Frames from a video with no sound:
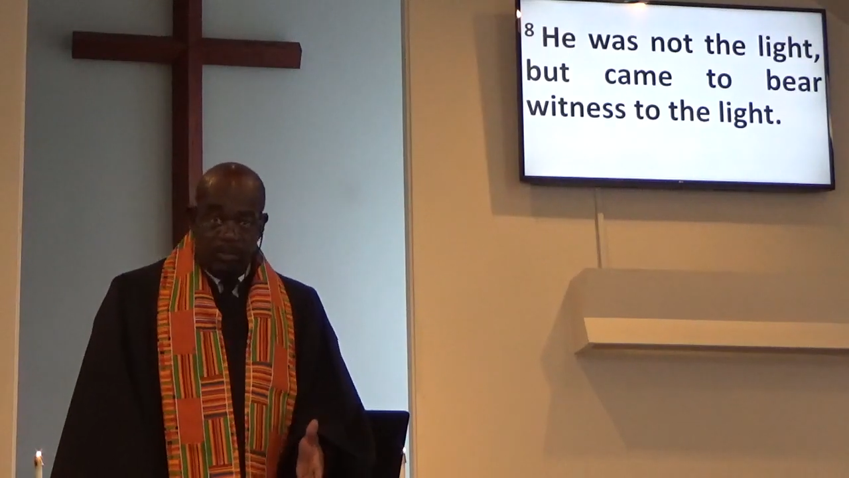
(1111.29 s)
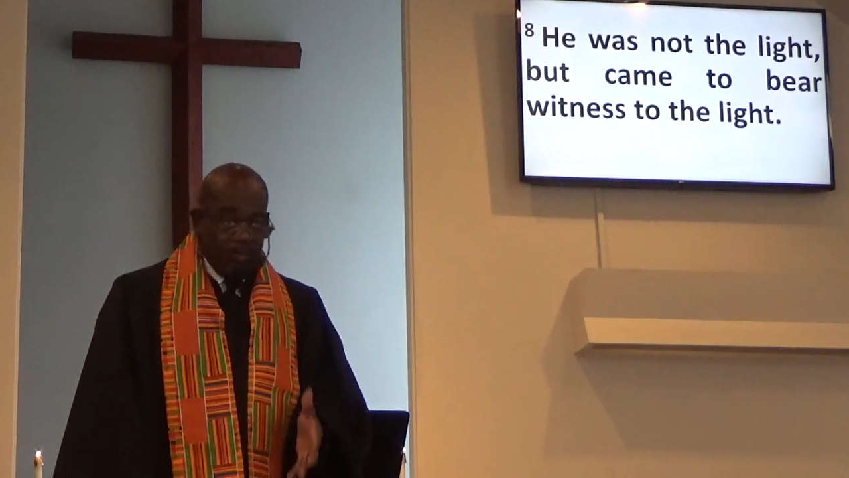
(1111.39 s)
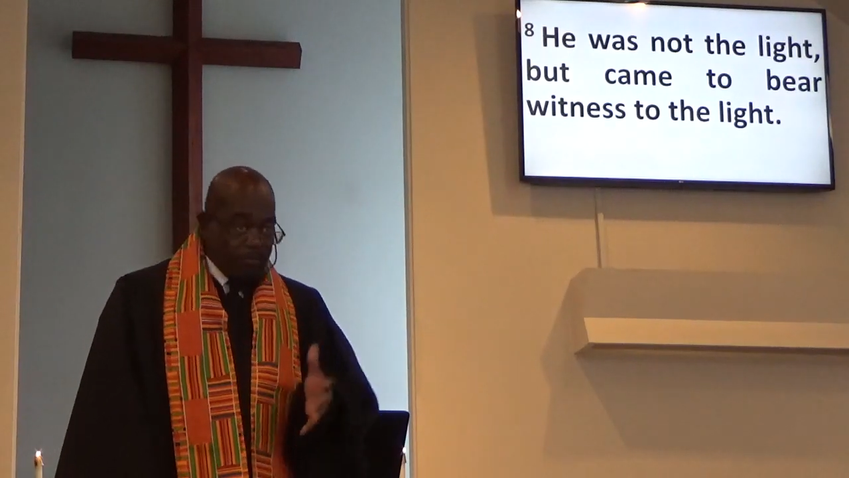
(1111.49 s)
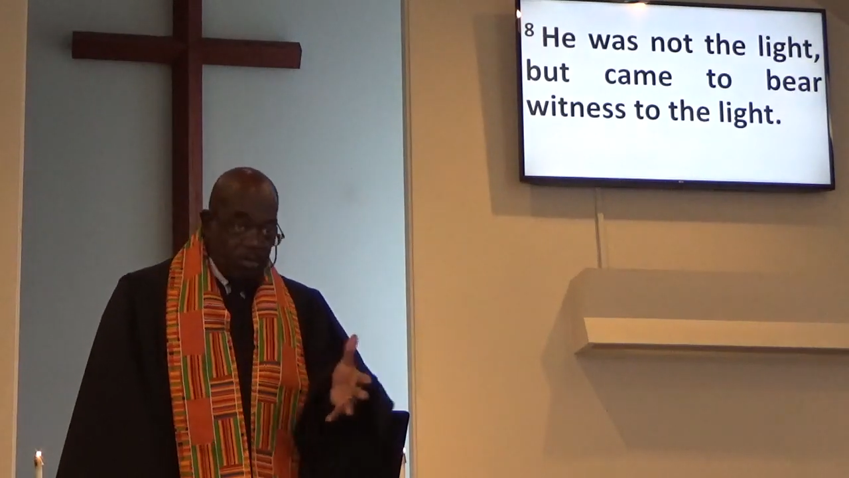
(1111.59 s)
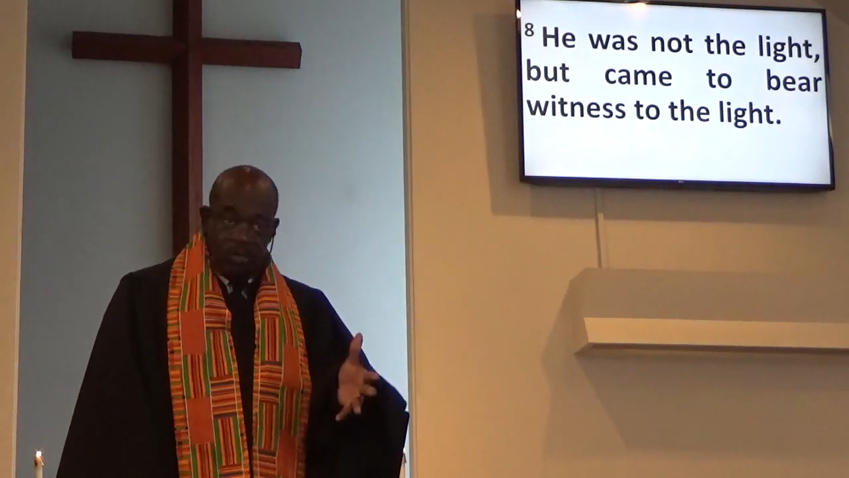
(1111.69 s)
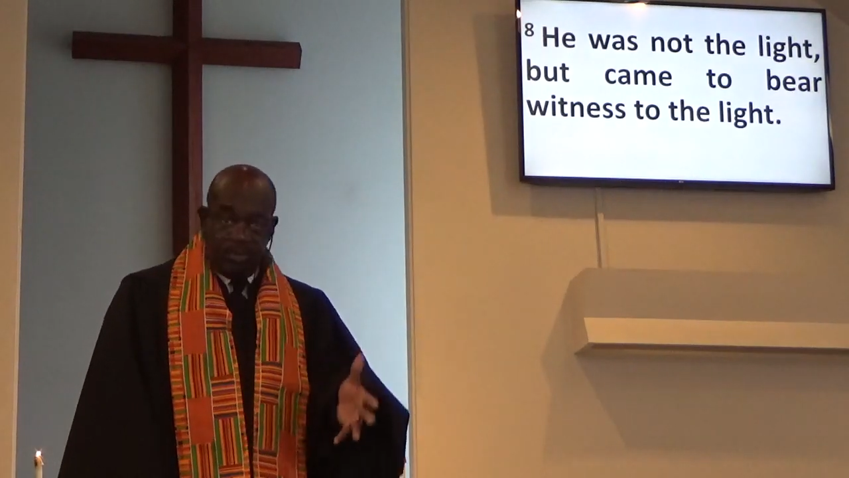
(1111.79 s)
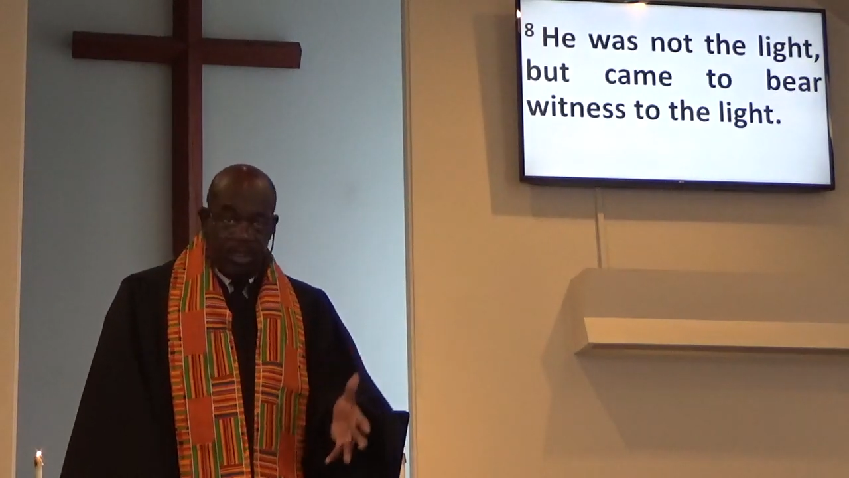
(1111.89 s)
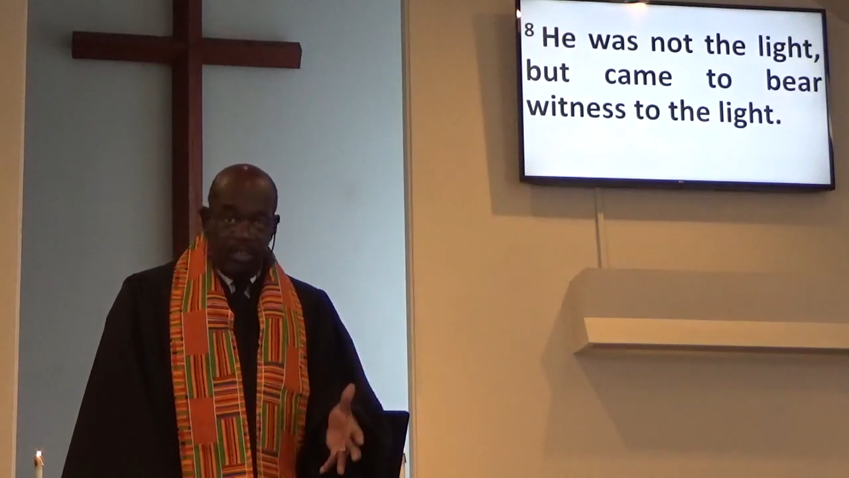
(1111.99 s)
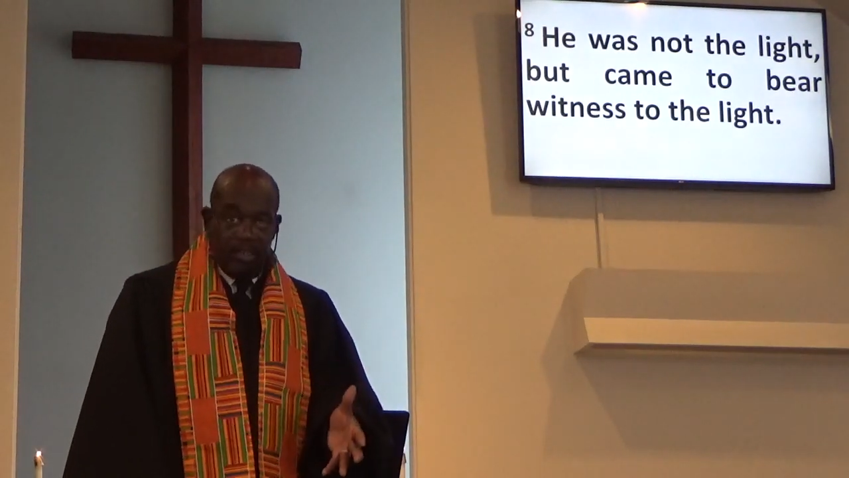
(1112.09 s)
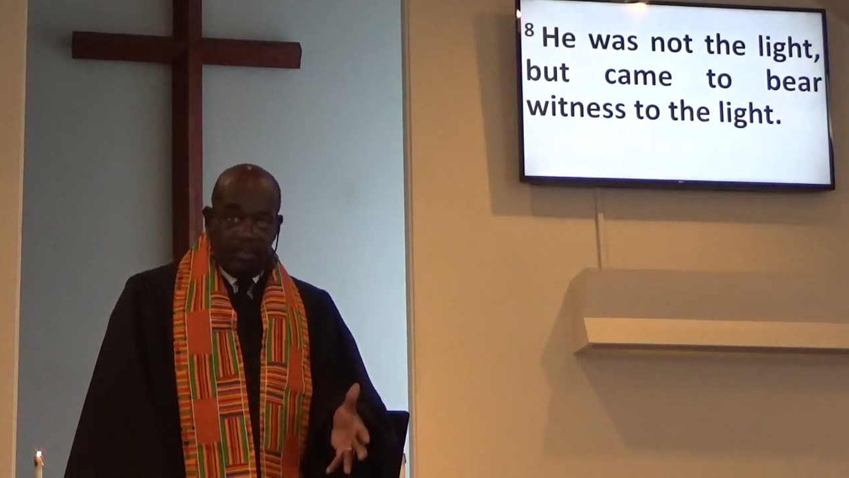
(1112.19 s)
And the first
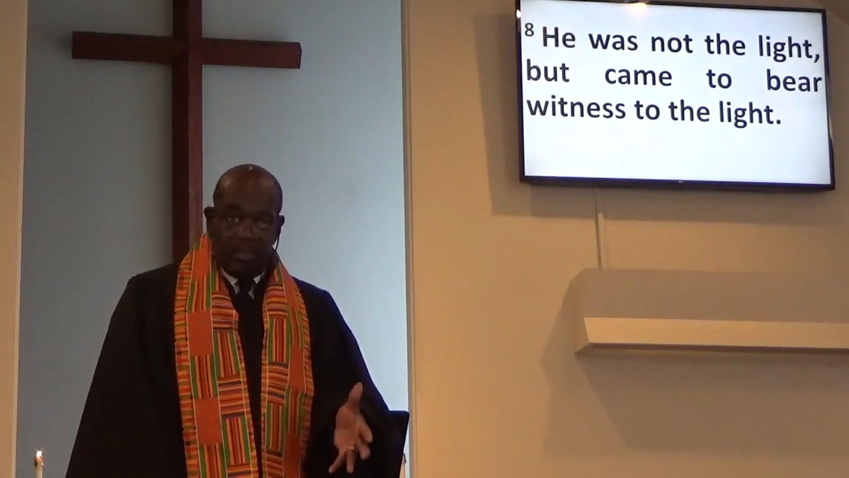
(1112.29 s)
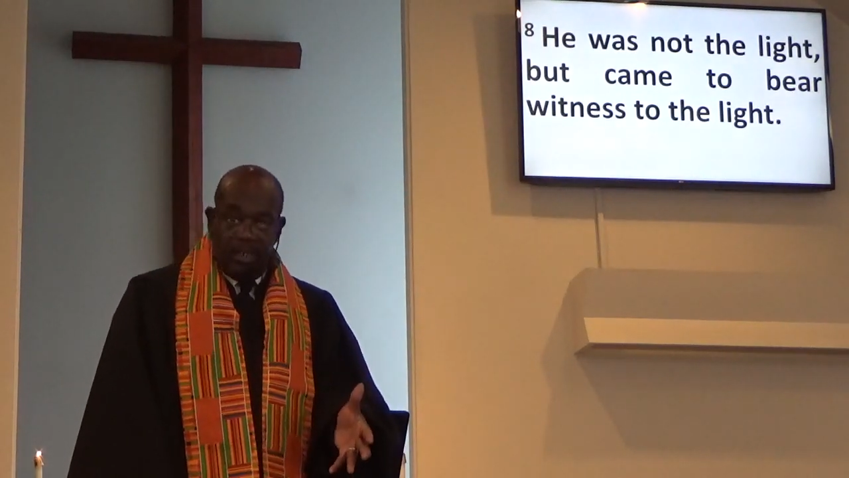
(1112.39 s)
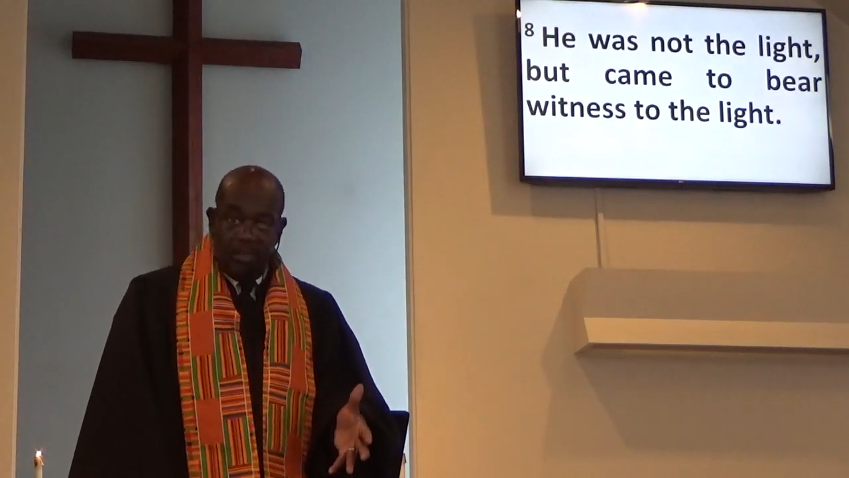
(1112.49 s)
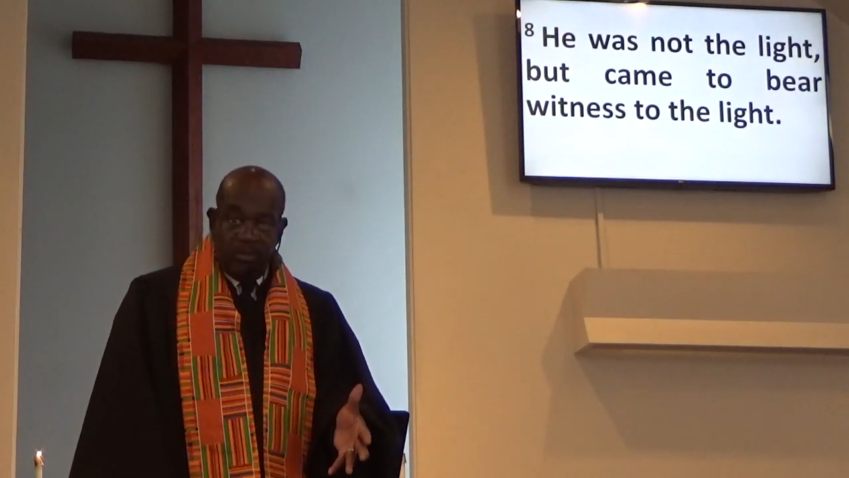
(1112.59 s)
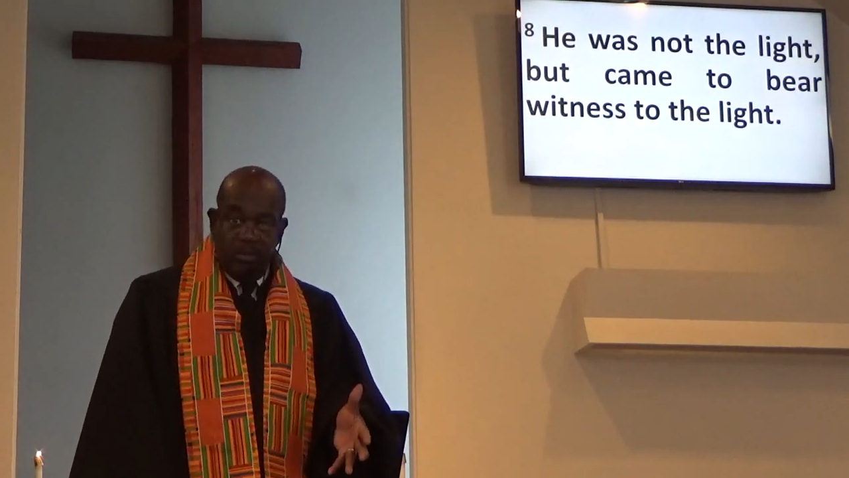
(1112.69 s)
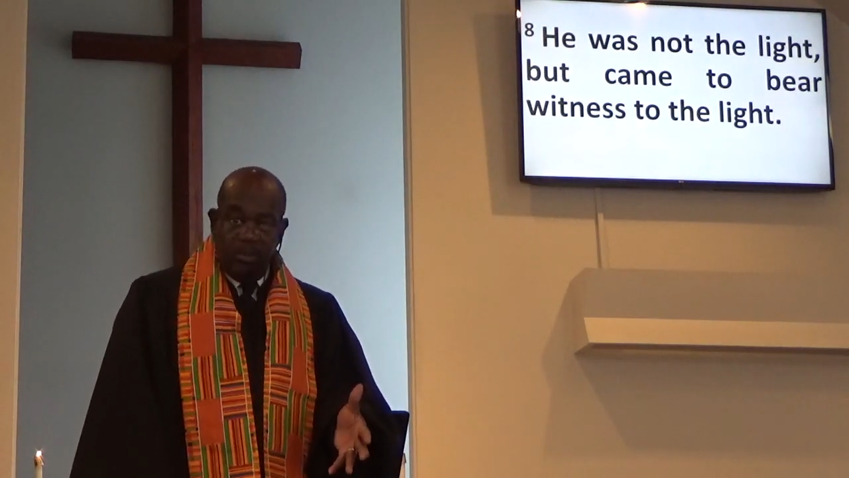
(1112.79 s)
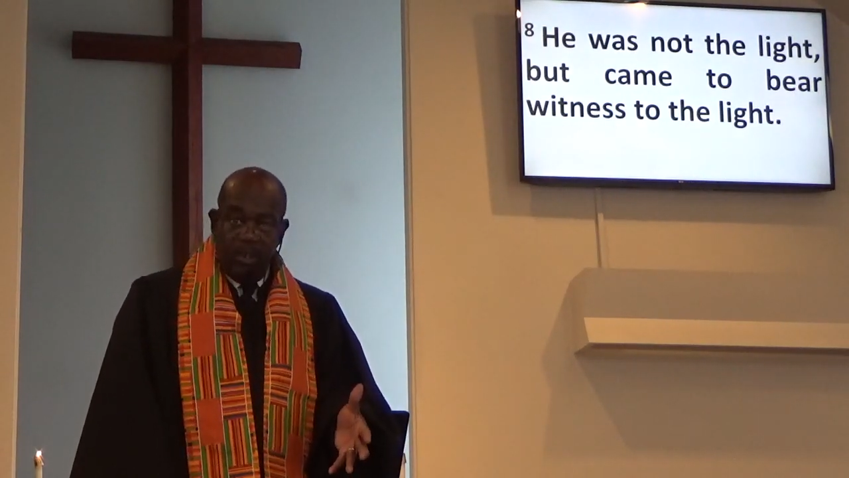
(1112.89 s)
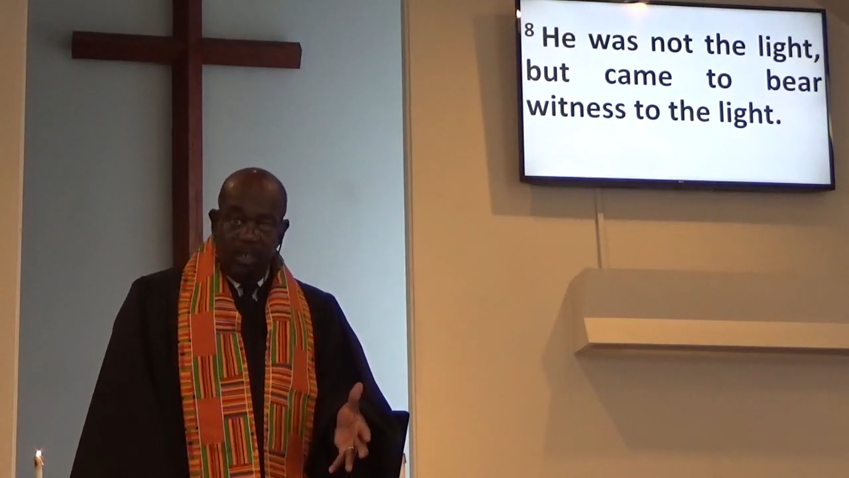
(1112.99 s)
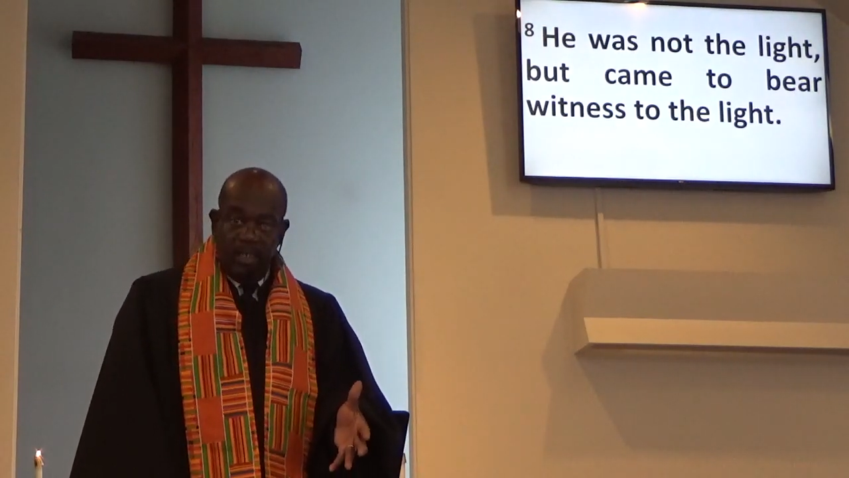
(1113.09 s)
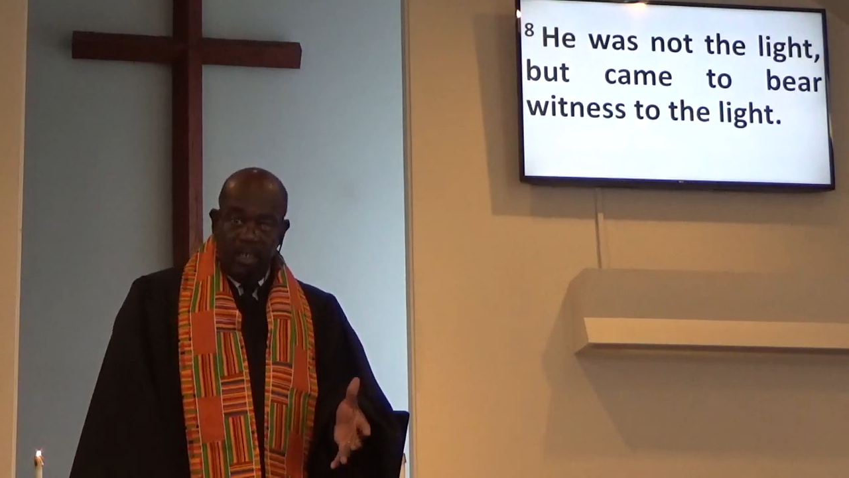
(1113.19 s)
thing they'll tell
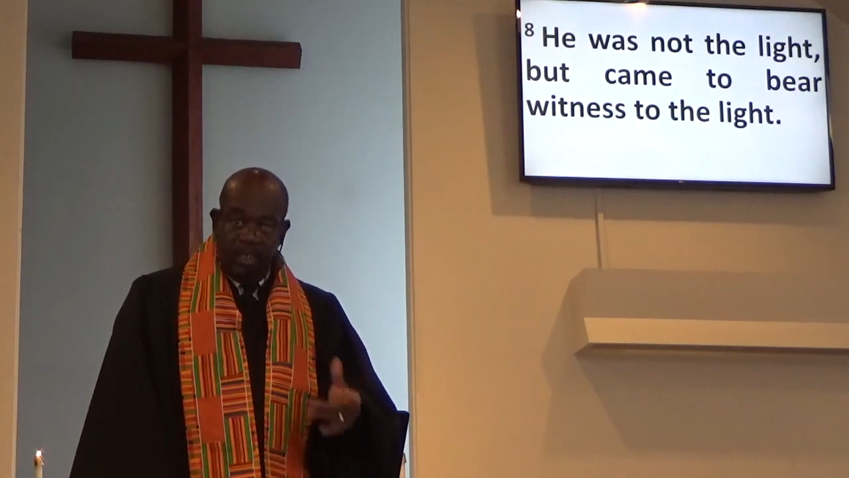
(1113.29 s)
you,